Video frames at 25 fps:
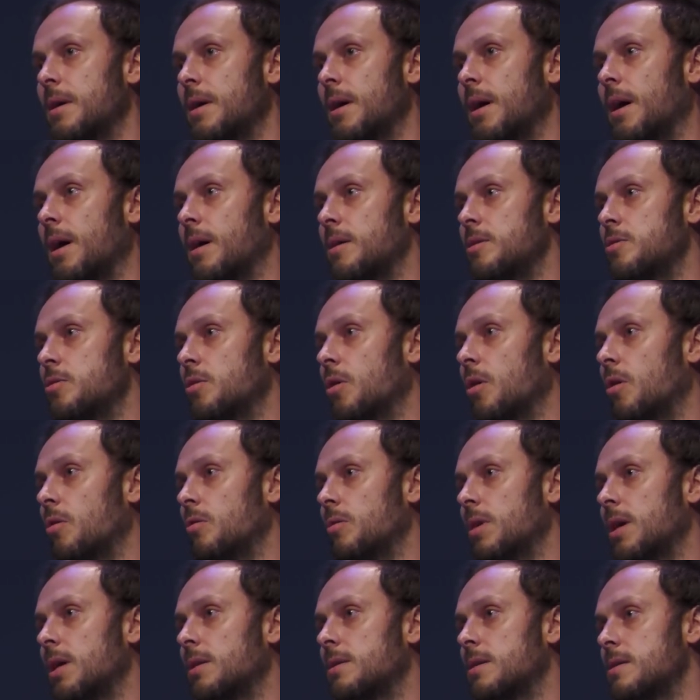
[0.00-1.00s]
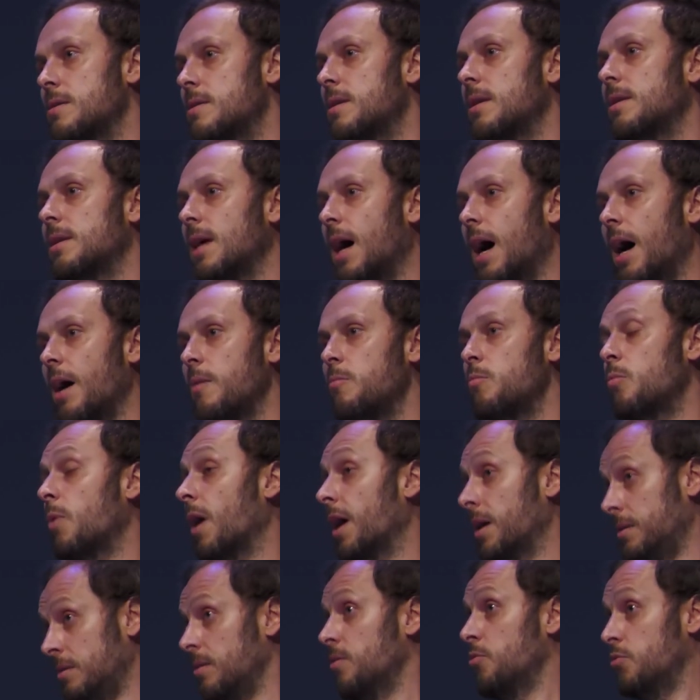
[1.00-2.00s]
Uh, you know, it is the time
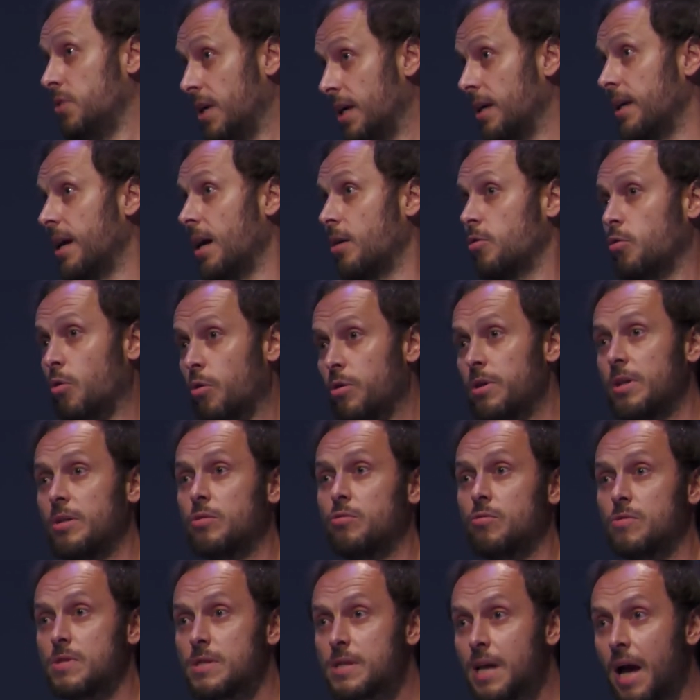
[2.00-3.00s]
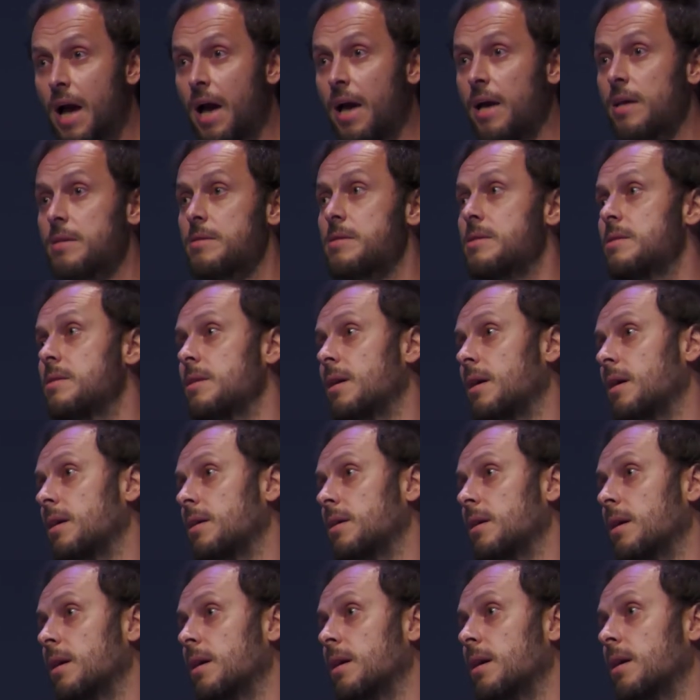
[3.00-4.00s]
when really, according to science, uh,
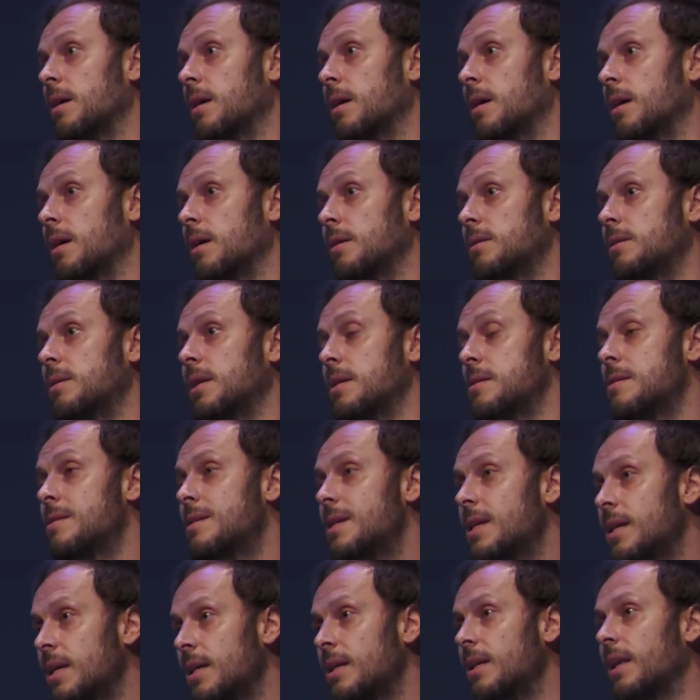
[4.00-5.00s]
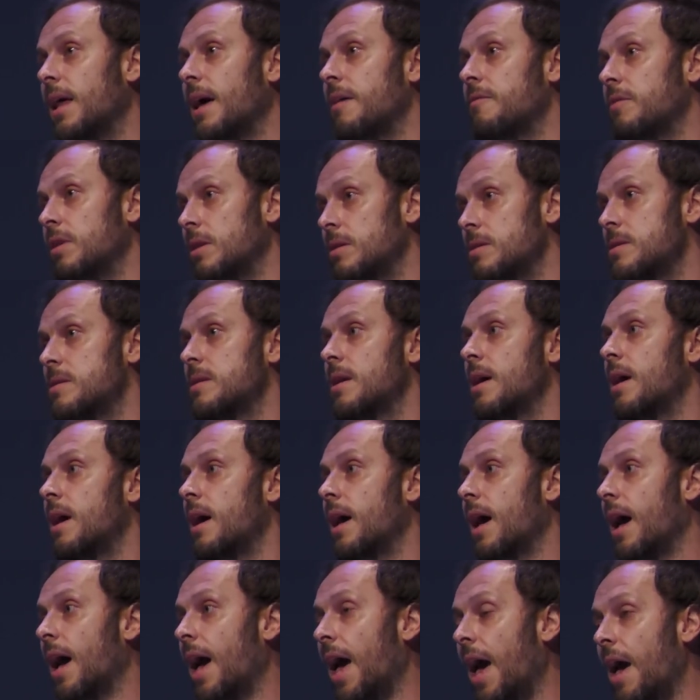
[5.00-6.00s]
uh, uh, the sea levels
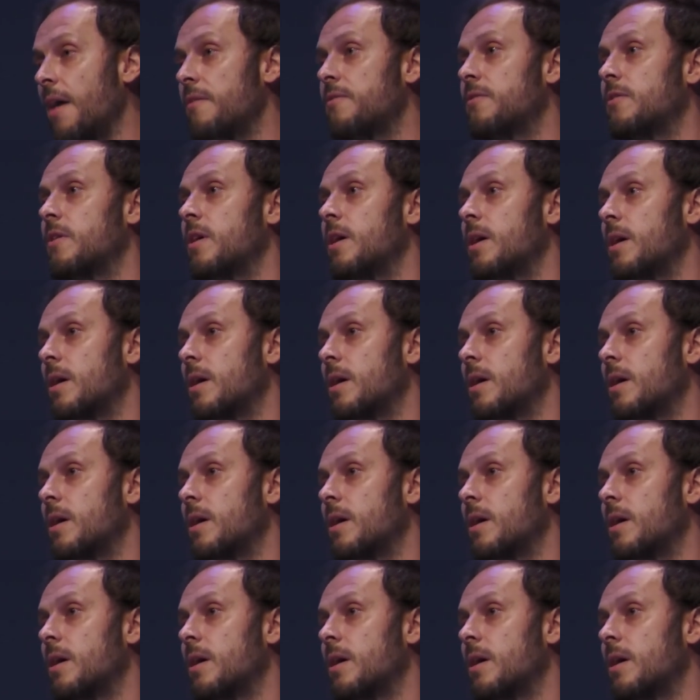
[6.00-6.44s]
have